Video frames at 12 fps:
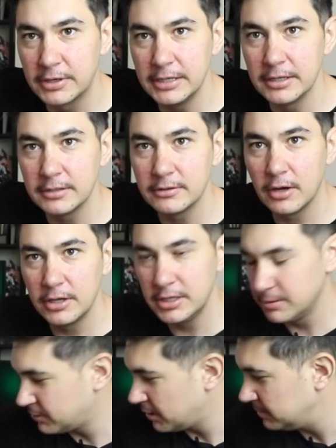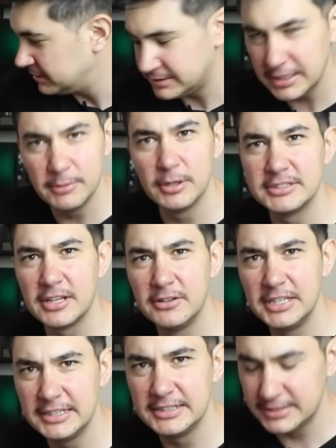read it. Oh, you can probably see what's on
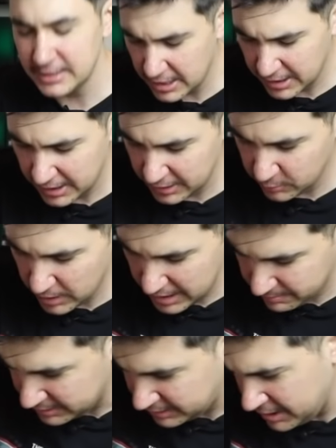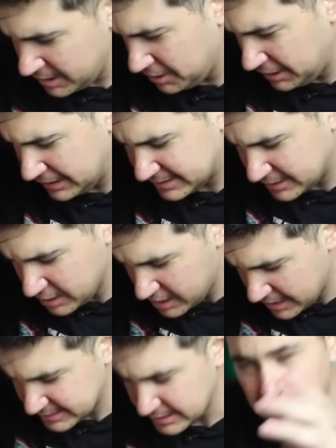the inside anyway, but here it is,
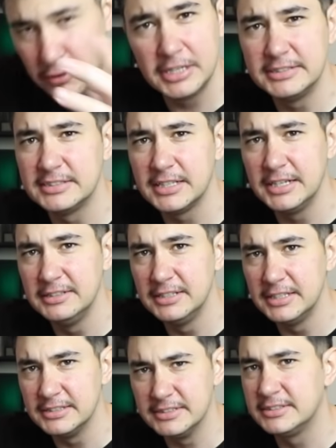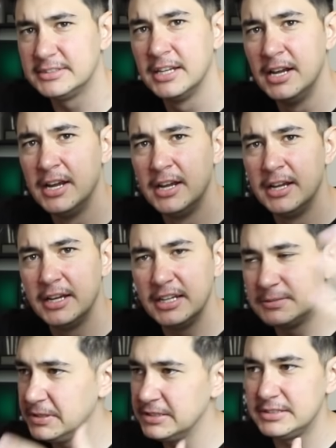guys. I've already seen this.
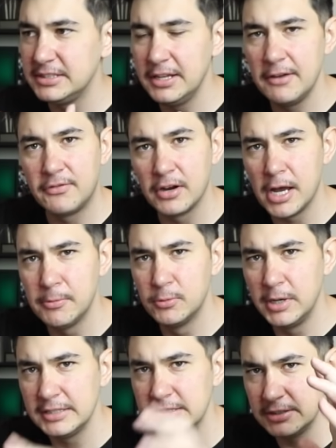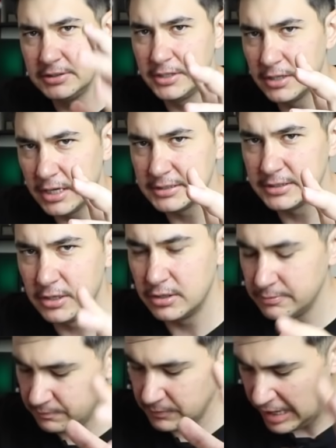It's been sitting there for a couple weeks. As you guys
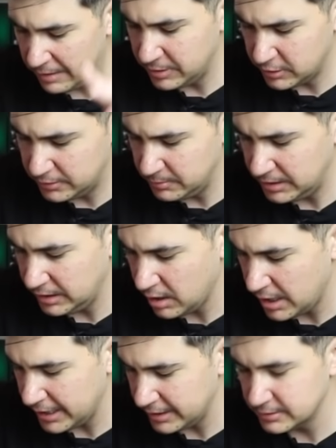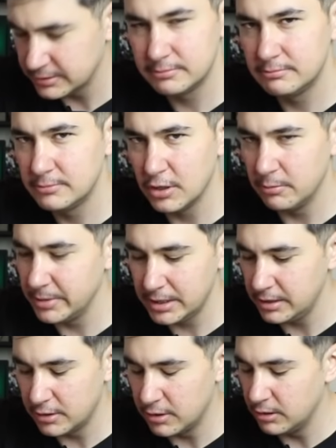know, I have been on a mini hiatus. Not
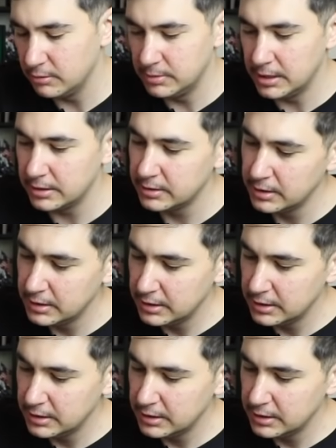mini at all, but